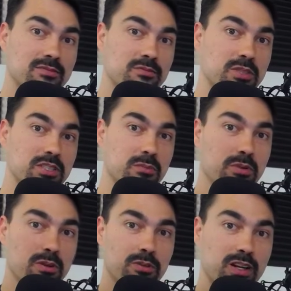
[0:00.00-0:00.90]
When your
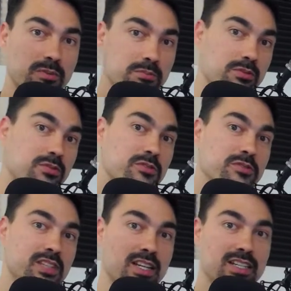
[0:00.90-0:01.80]
program proves
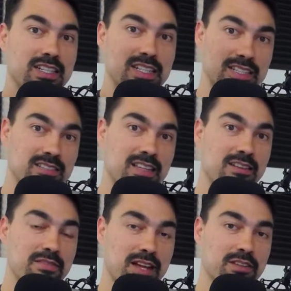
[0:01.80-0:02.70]
that it needs that
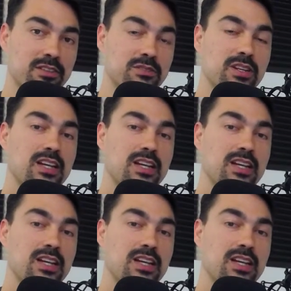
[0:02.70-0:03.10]
value,